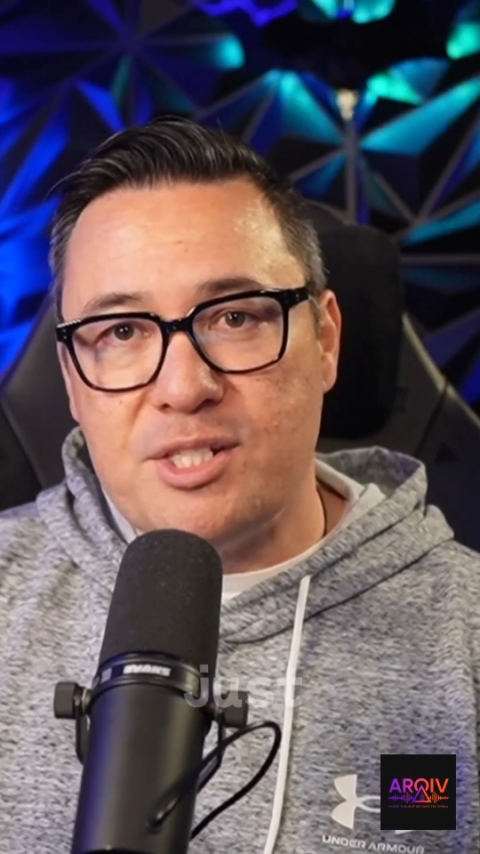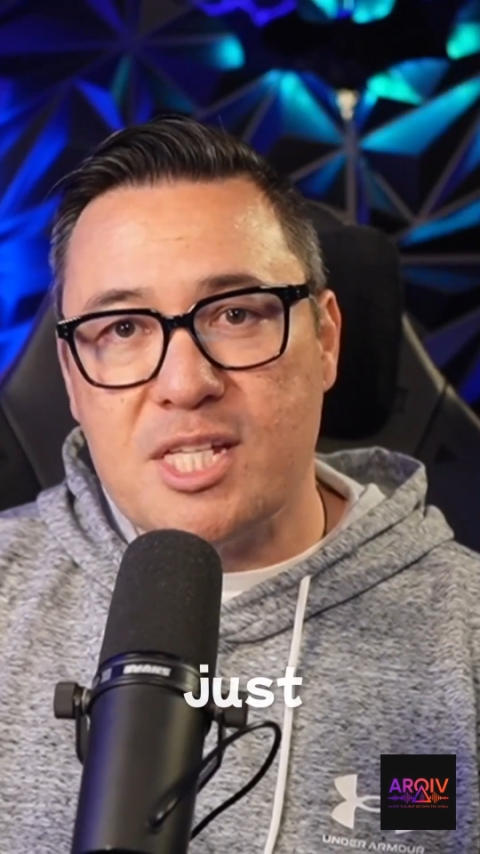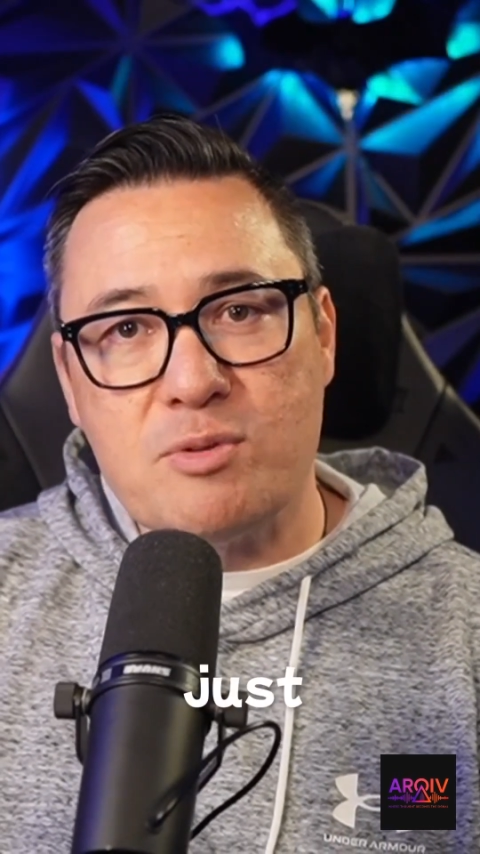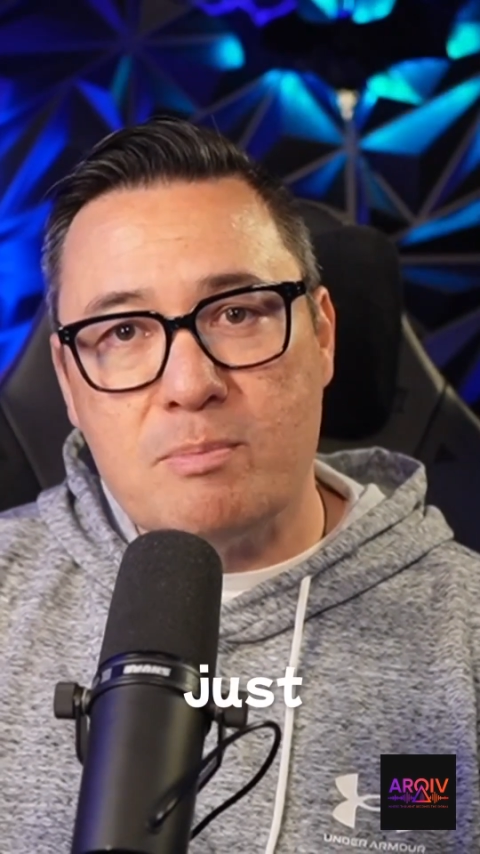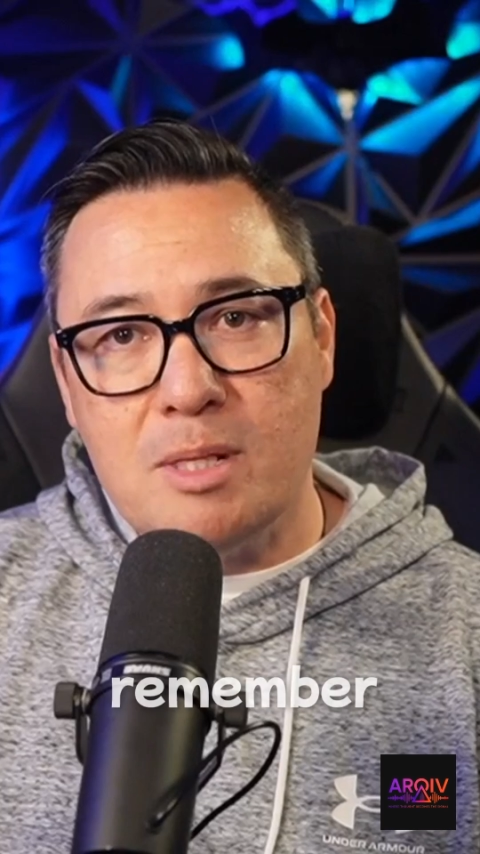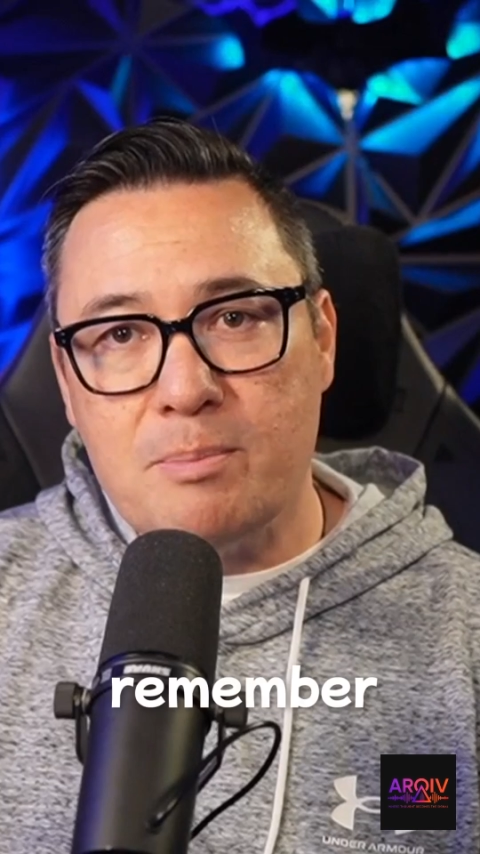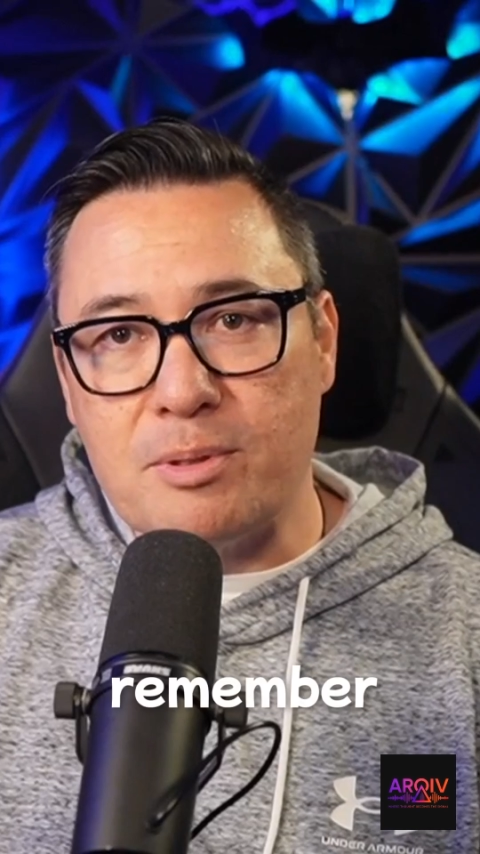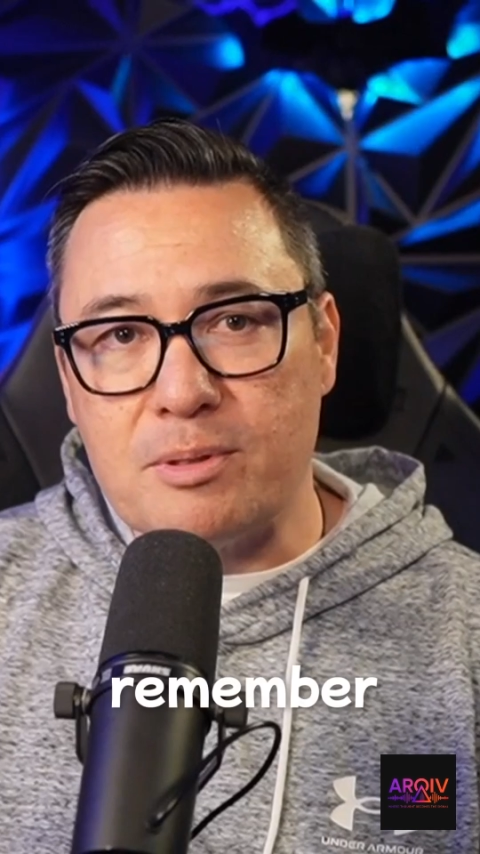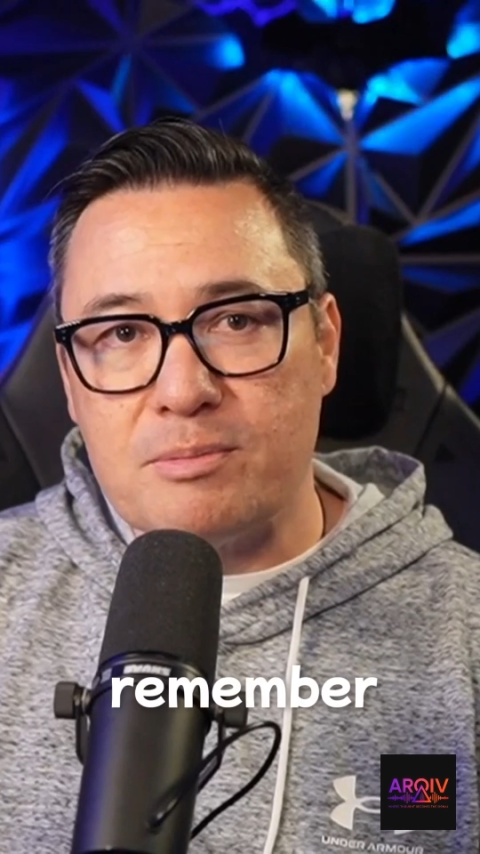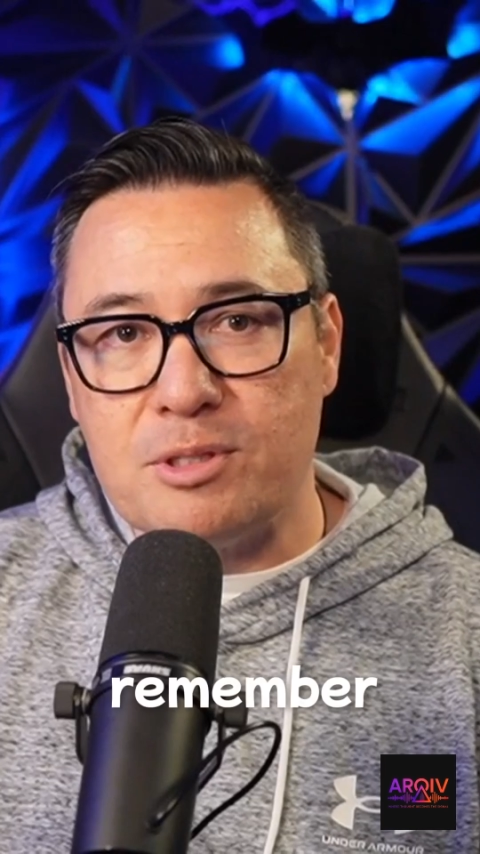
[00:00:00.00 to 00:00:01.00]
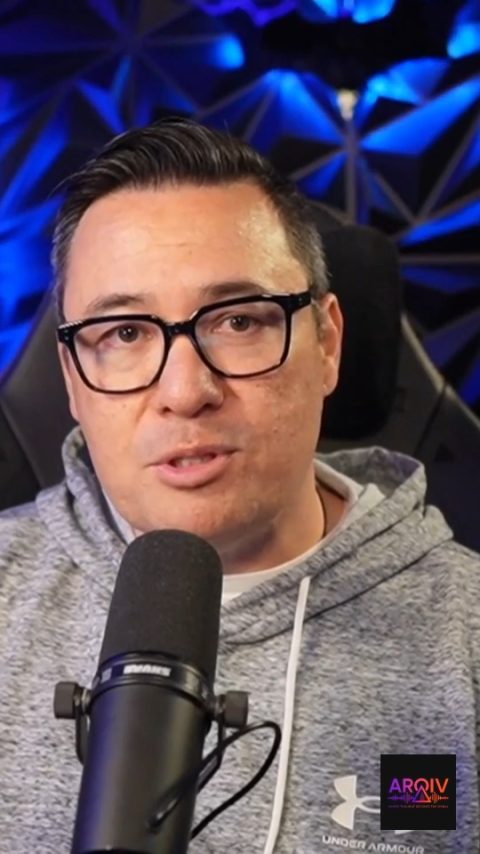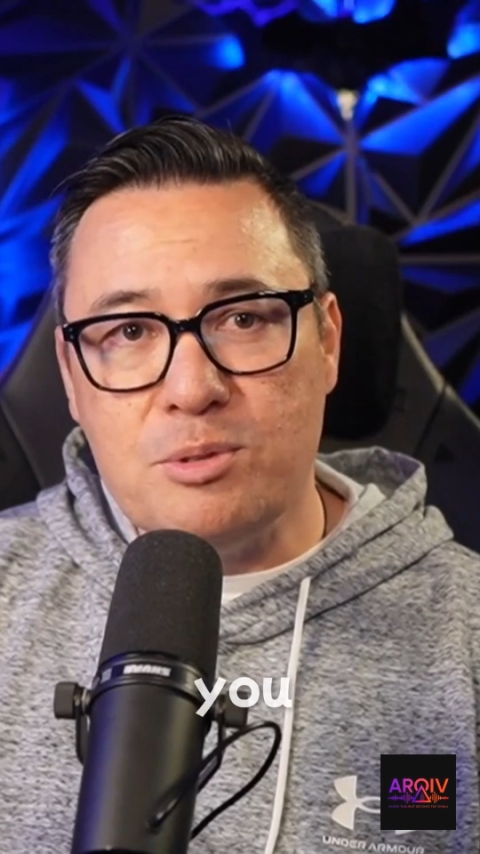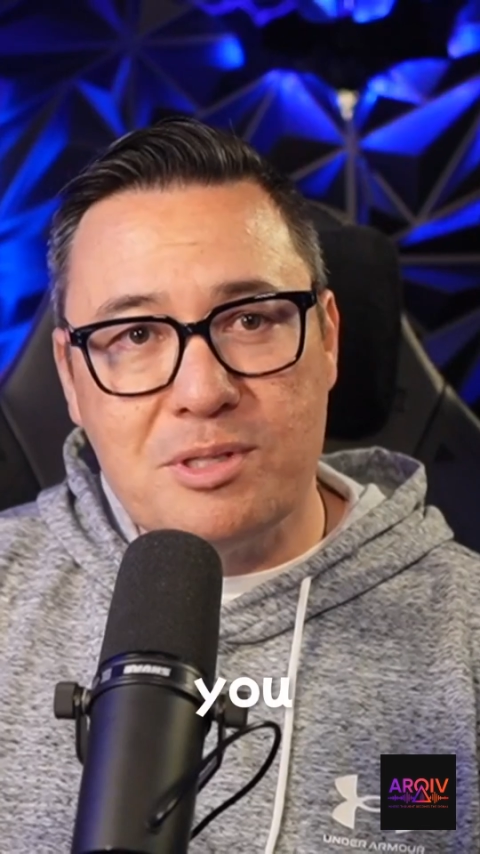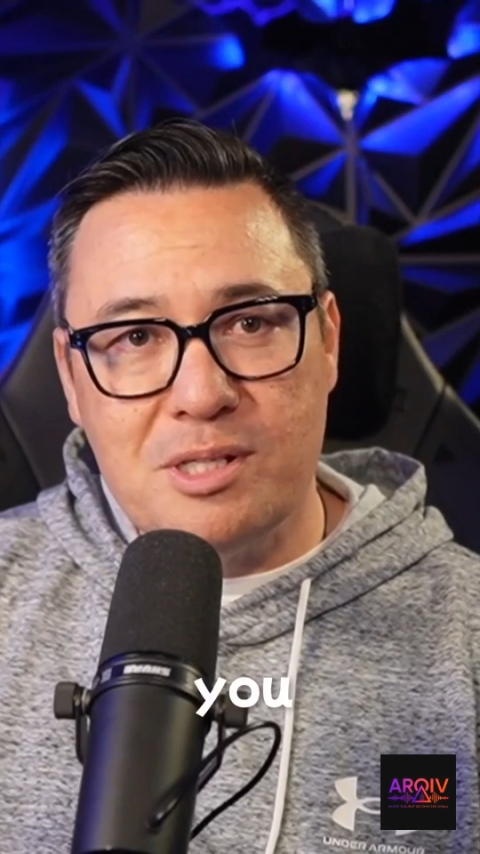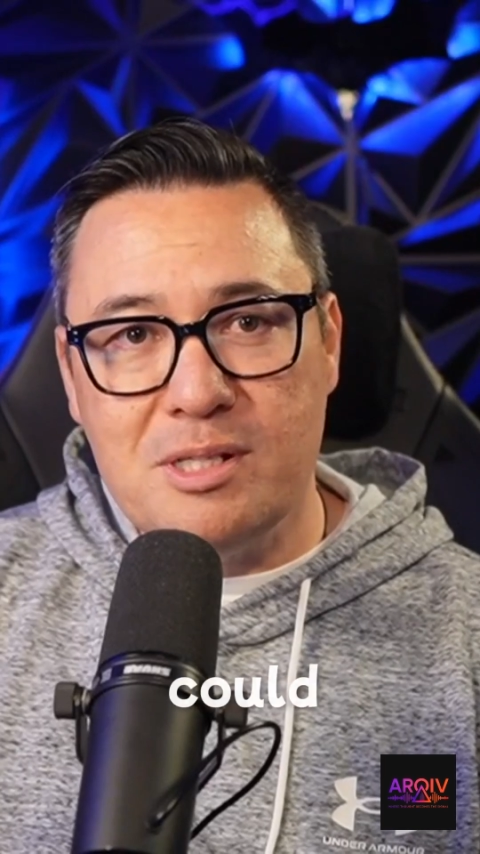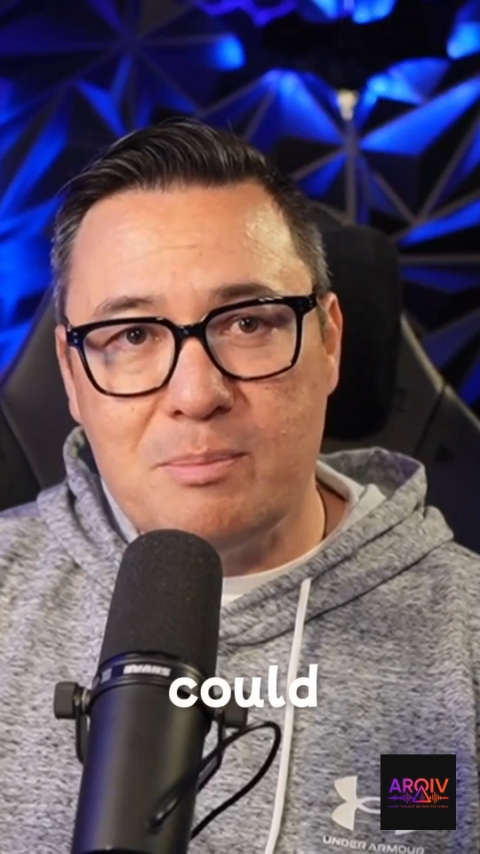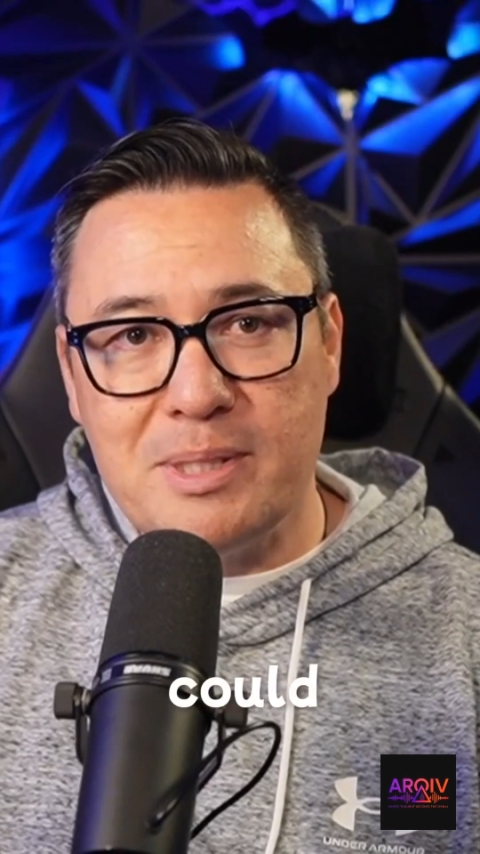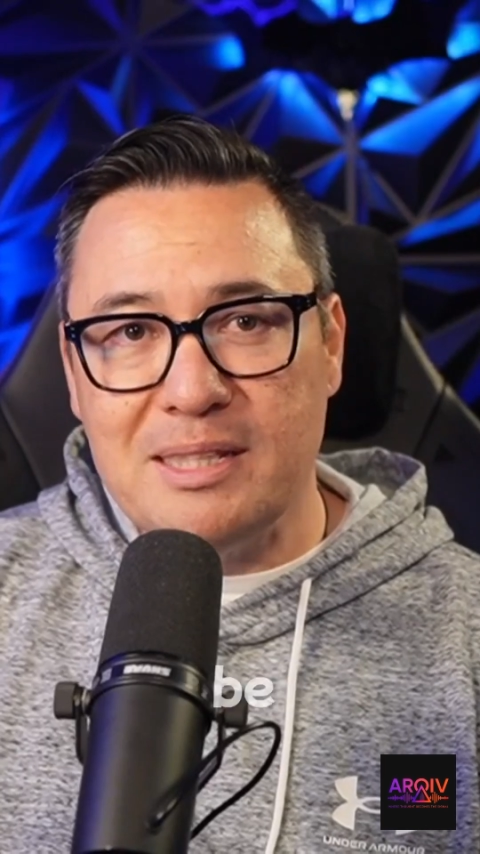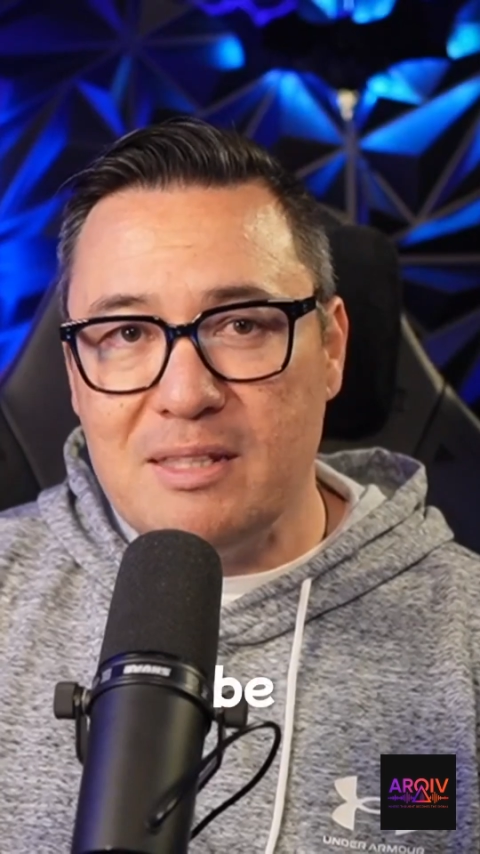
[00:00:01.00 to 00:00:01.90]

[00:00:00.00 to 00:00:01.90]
just remember you could be